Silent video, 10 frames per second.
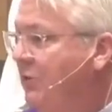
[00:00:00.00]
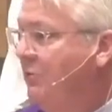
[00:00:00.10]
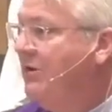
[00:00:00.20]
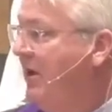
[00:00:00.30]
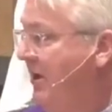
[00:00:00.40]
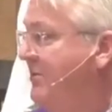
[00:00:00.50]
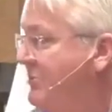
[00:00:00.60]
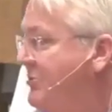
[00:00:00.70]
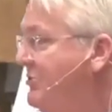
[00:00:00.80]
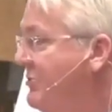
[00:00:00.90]
three
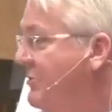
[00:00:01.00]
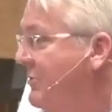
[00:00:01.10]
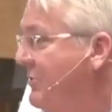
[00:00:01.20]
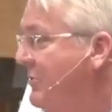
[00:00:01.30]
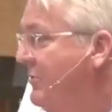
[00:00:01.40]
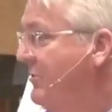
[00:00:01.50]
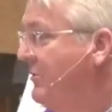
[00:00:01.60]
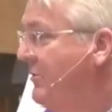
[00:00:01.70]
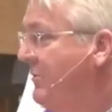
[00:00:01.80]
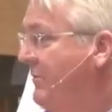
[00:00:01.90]
times.
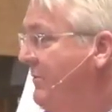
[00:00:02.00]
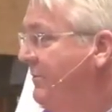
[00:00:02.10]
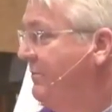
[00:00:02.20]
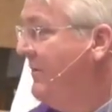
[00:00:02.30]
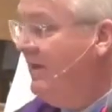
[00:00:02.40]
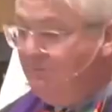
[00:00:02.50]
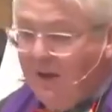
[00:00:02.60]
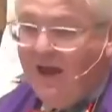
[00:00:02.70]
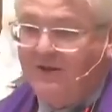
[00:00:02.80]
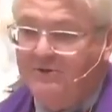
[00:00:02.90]
It
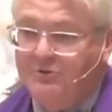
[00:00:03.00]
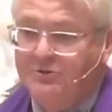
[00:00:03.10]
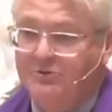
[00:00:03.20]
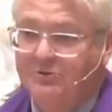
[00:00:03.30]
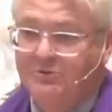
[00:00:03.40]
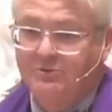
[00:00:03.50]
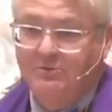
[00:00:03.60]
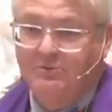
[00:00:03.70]
matters.